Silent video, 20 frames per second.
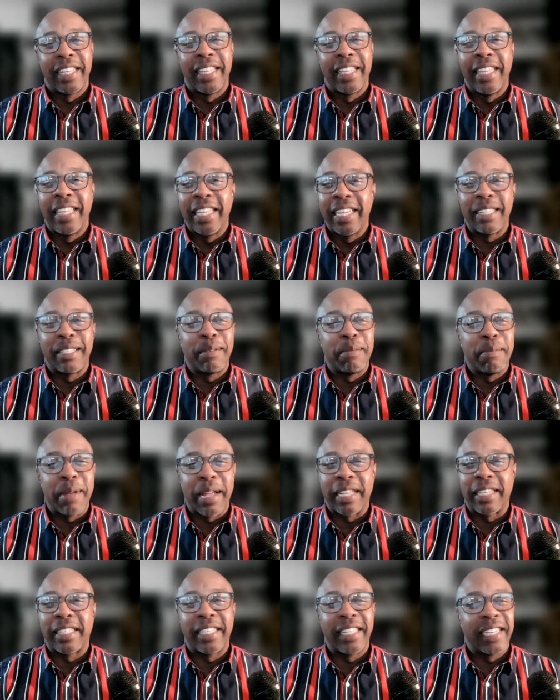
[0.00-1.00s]
this
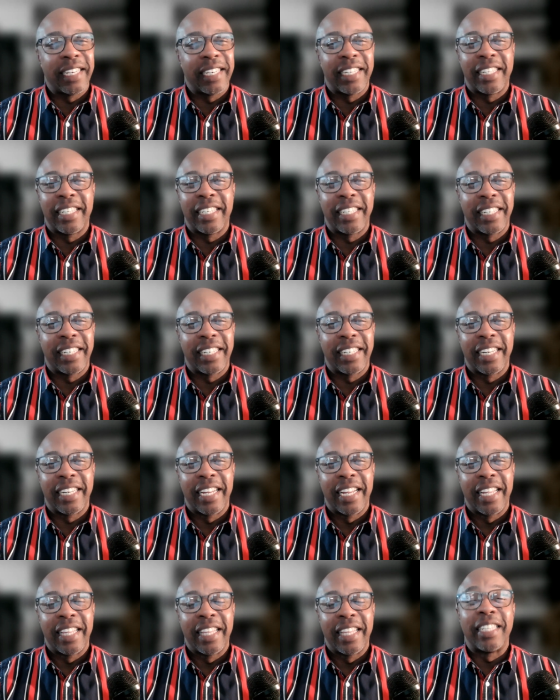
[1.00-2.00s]
message,
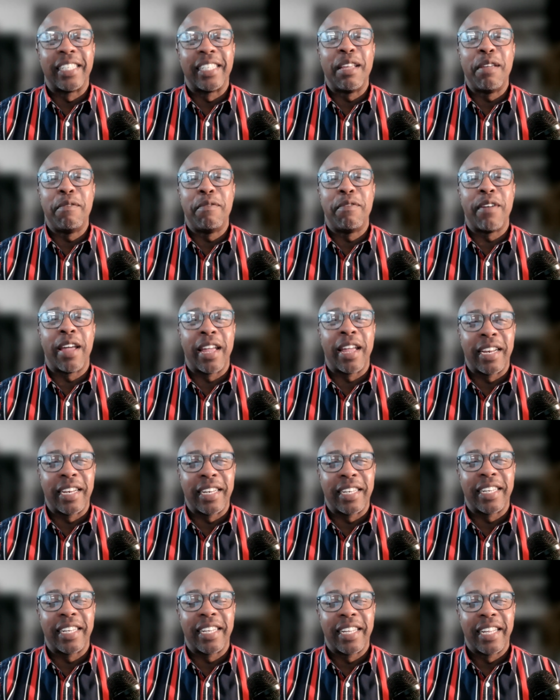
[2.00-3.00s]
this
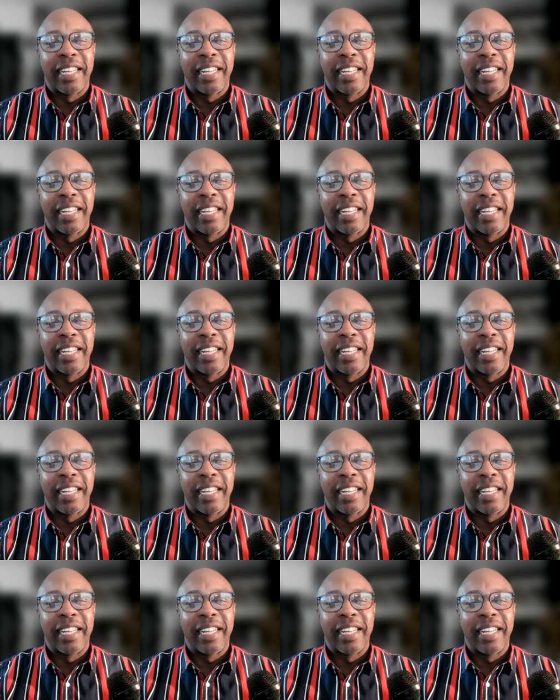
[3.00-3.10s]
event,